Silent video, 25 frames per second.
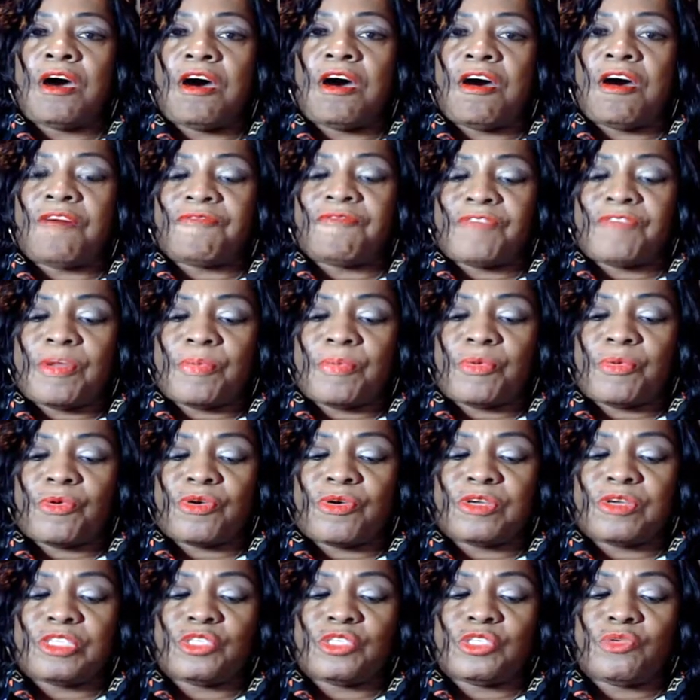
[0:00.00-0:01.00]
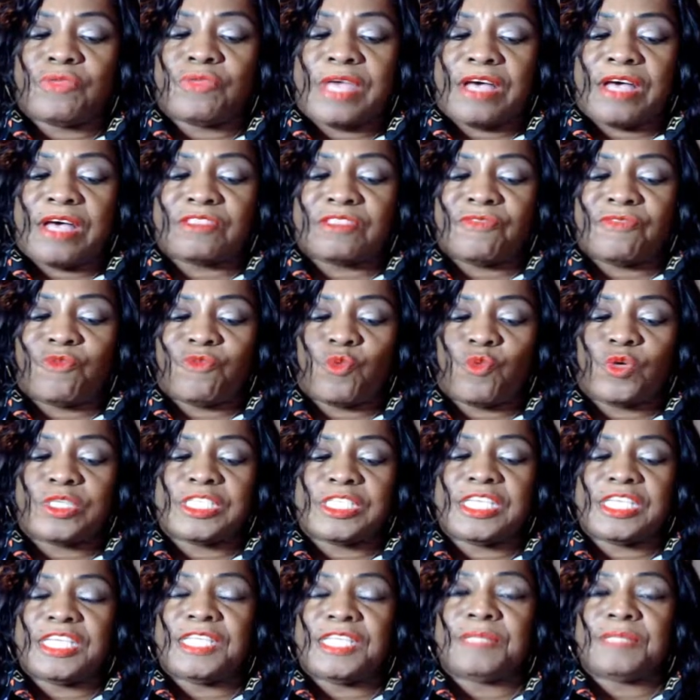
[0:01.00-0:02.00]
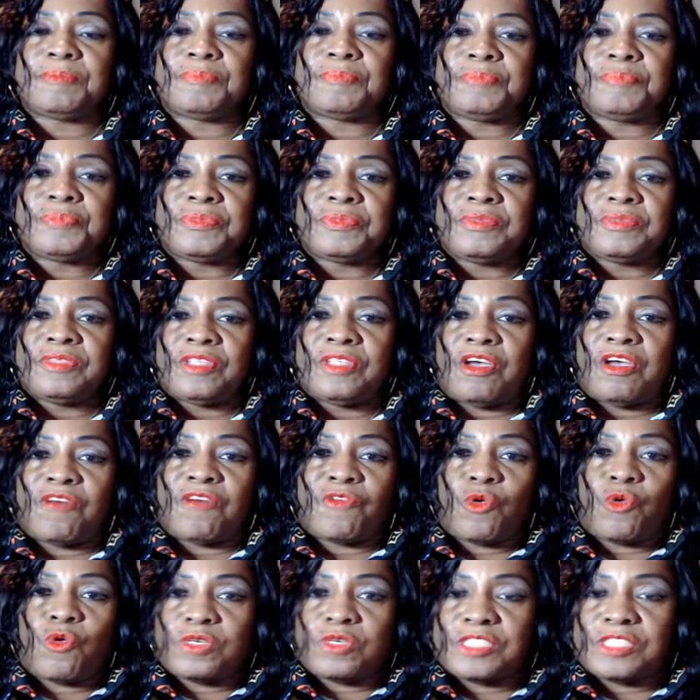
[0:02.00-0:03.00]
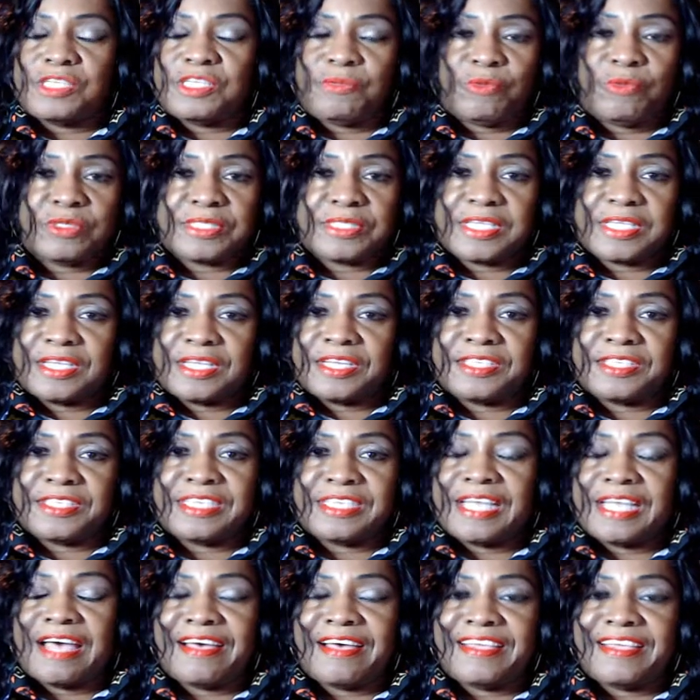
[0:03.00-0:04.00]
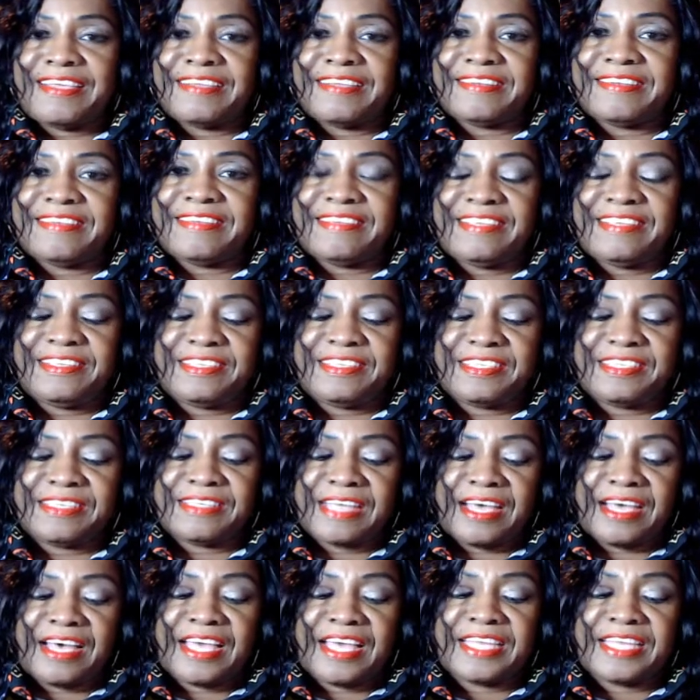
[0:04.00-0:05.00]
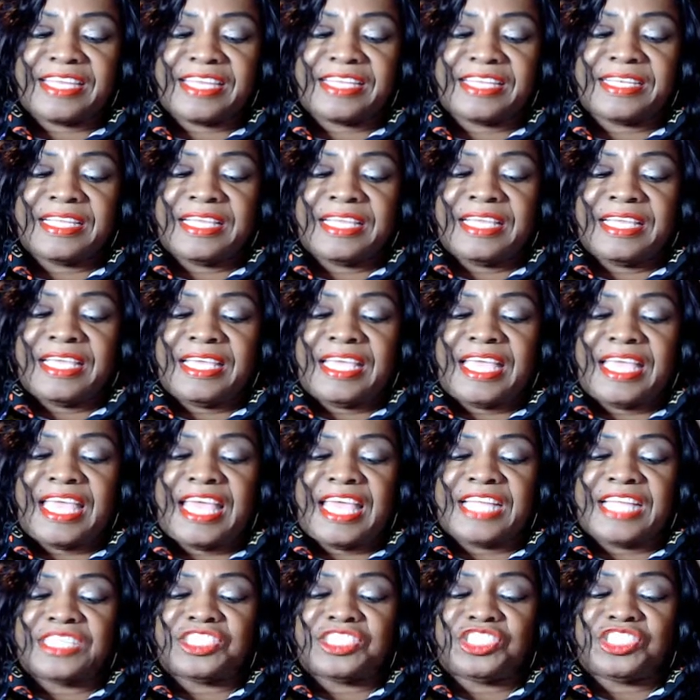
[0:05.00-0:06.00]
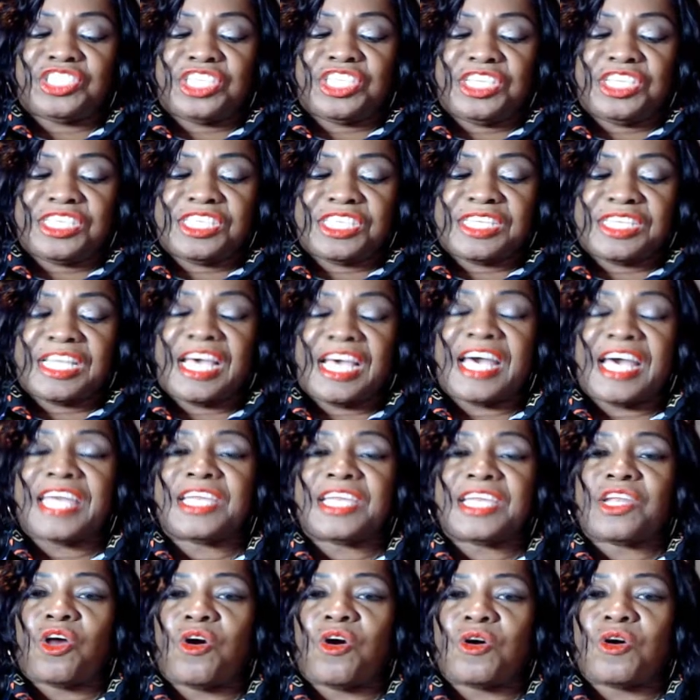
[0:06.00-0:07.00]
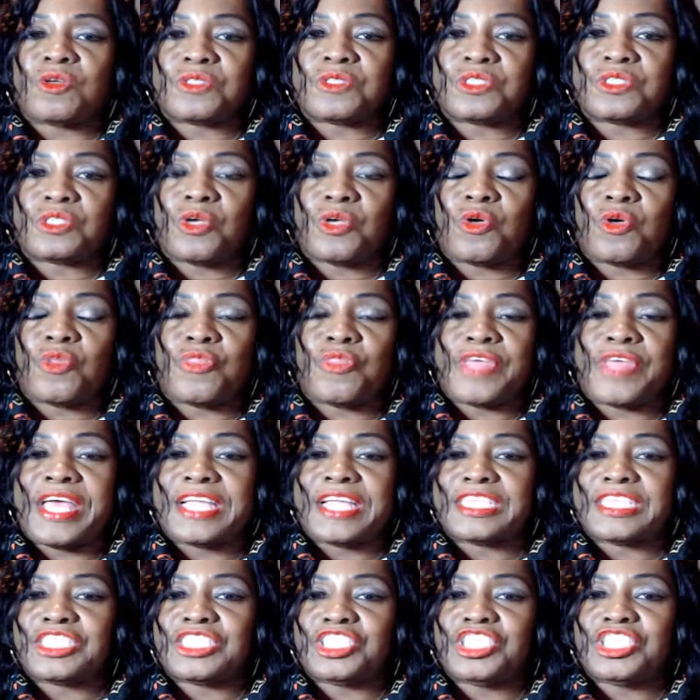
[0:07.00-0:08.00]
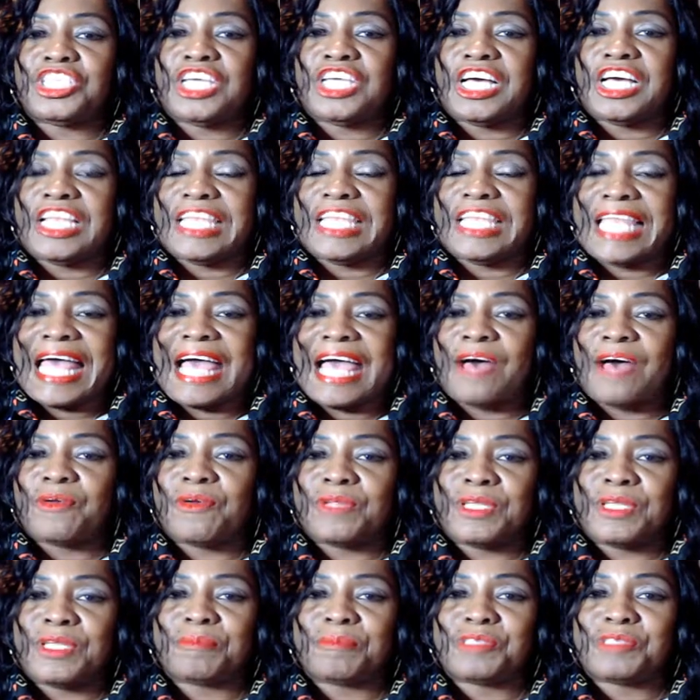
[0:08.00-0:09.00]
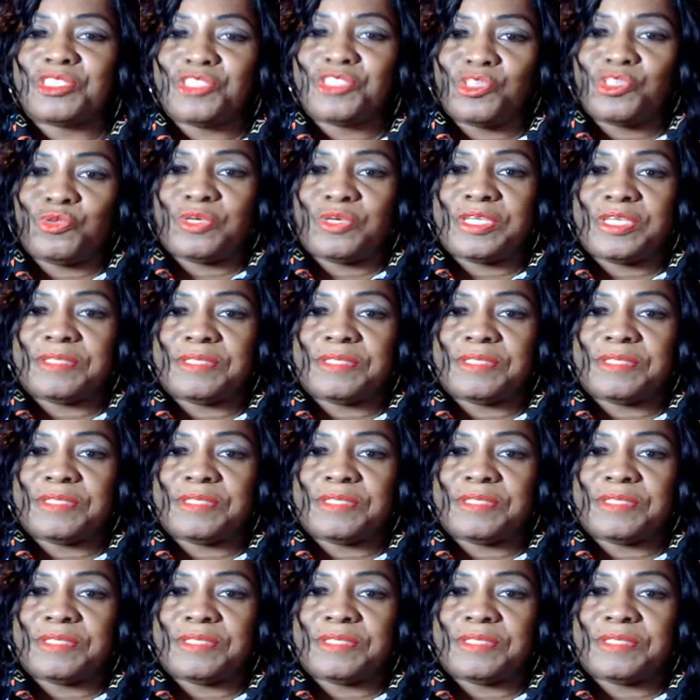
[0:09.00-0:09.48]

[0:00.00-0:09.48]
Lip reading: February 2014. Of course, he was going to deny it. He denied it, and she denied it also, that she allowed him to do it.